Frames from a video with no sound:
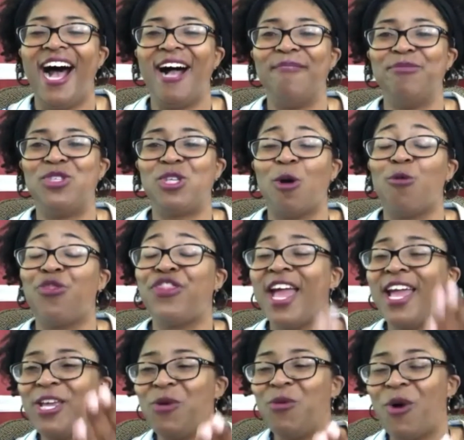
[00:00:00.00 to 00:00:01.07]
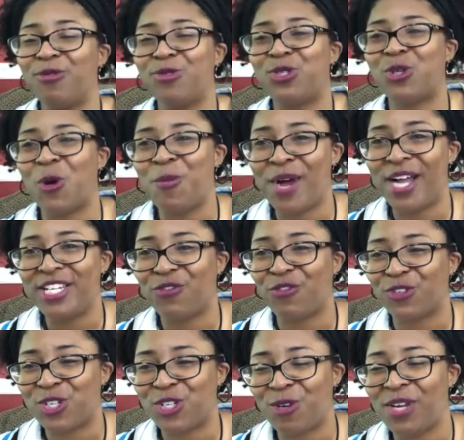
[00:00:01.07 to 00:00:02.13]
So thank you all so much for
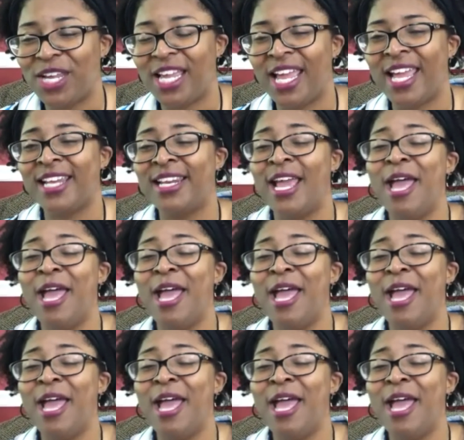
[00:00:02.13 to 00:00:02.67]
tuning in.